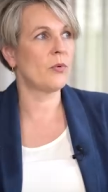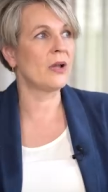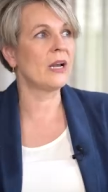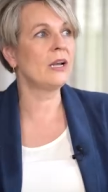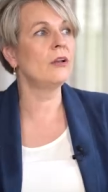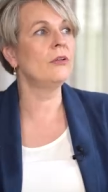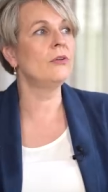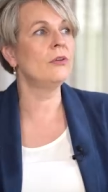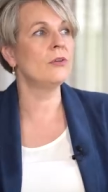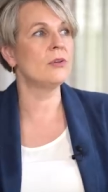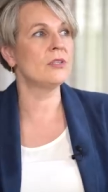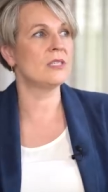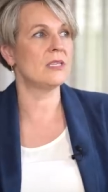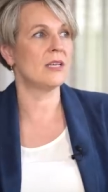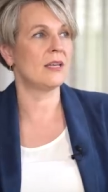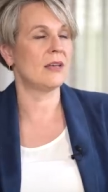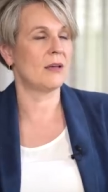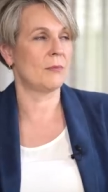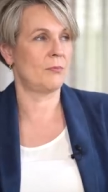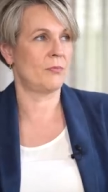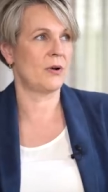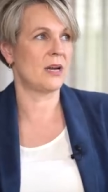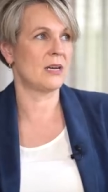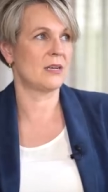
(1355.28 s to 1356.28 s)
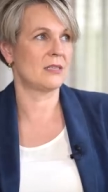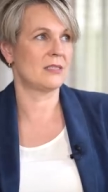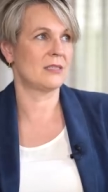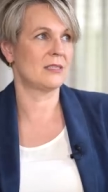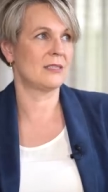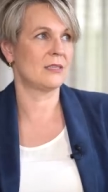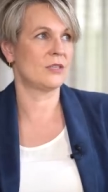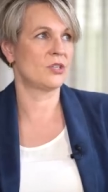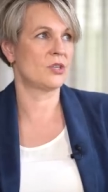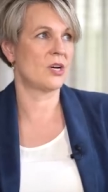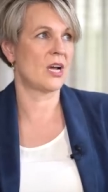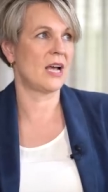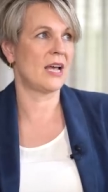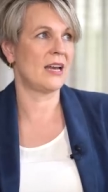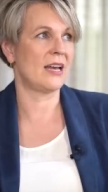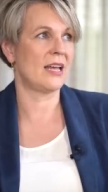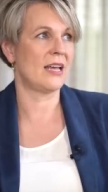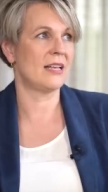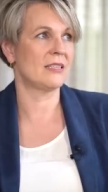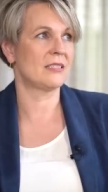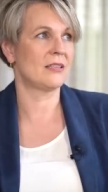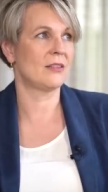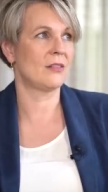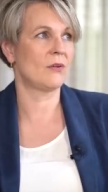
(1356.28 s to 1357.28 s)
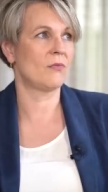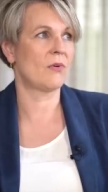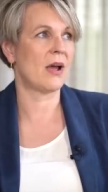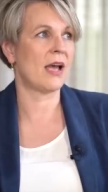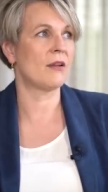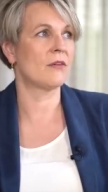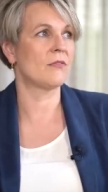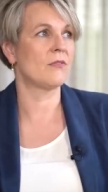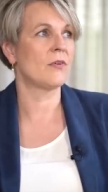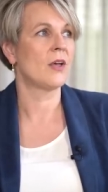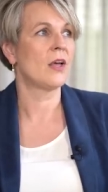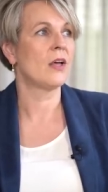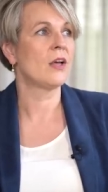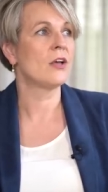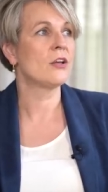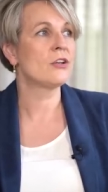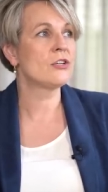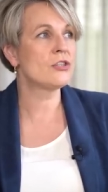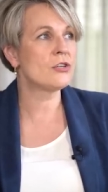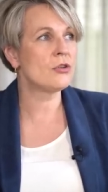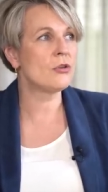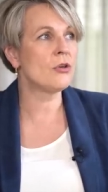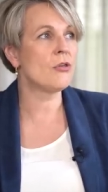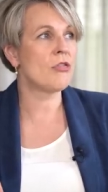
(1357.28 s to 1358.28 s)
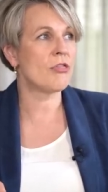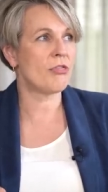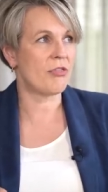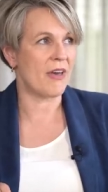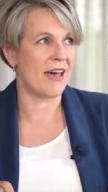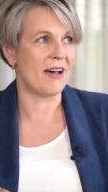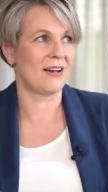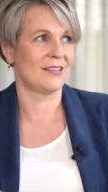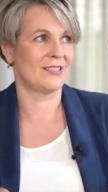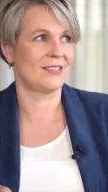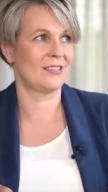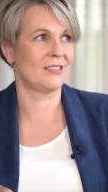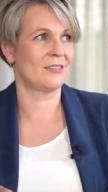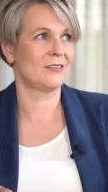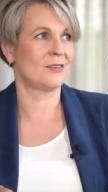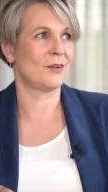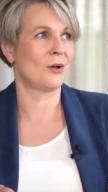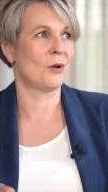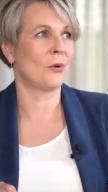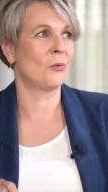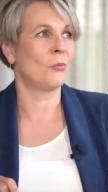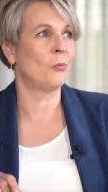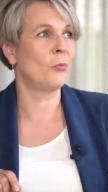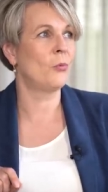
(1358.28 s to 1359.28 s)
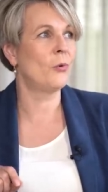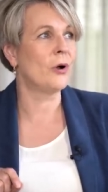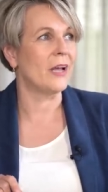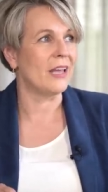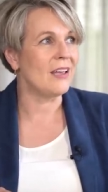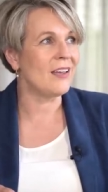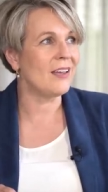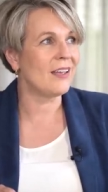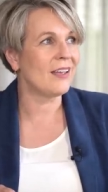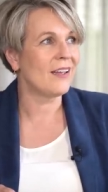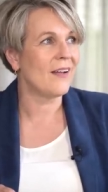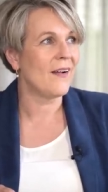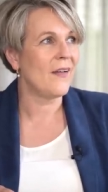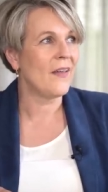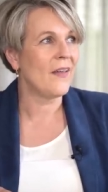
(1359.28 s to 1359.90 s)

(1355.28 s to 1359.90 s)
we're losing apprentices and trainees at the rate of 2,000 a week.